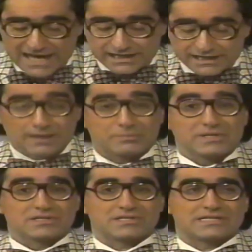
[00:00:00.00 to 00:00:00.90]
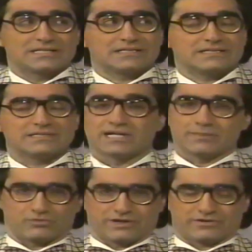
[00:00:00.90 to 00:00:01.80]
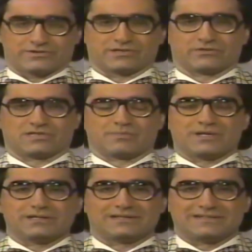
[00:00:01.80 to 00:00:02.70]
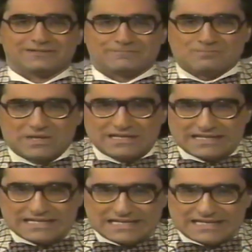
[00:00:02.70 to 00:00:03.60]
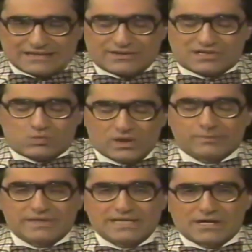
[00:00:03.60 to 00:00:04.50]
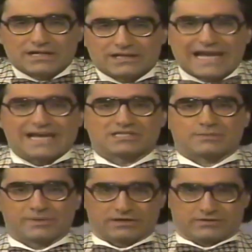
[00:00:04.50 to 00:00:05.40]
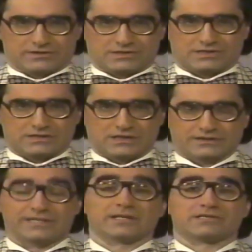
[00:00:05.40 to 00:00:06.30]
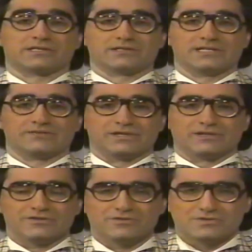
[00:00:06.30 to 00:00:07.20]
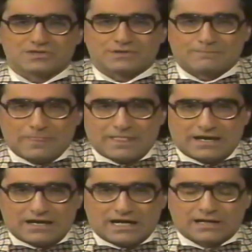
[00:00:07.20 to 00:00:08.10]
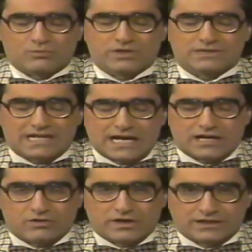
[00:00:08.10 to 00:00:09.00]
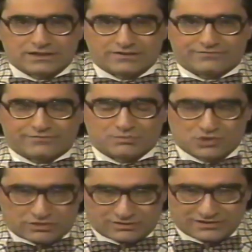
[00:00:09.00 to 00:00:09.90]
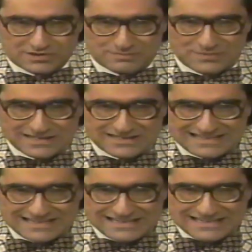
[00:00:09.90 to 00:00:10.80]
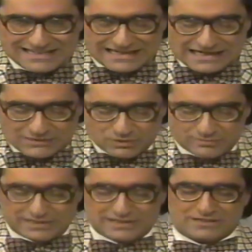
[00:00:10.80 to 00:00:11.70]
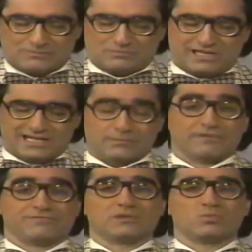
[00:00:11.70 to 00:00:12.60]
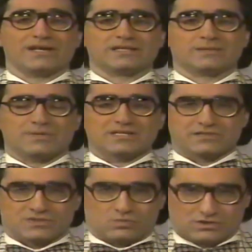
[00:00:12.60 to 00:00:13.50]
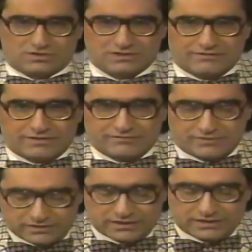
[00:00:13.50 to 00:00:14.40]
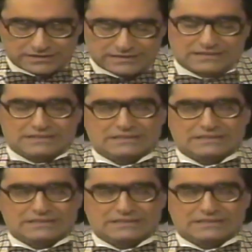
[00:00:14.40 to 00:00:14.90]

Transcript: hanging up his typewriter, so to speak. This will be my last appearance on the SCTV News. I'm retiring from journalism. I will be getting my feet wet in the business world. I've had a very